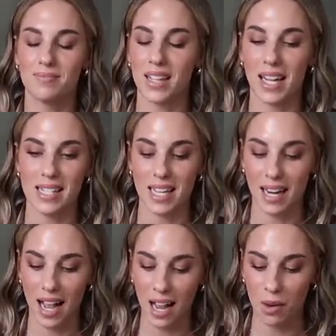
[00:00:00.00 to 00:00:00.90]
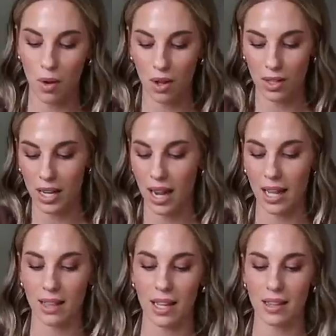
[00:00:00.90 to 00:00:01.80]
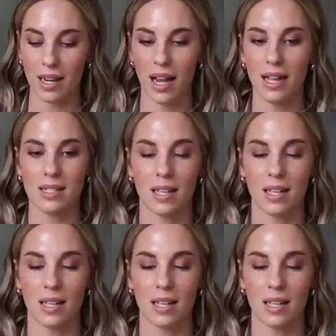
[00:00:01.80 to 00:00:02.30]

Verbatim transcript: like I said, high quality. I like that it has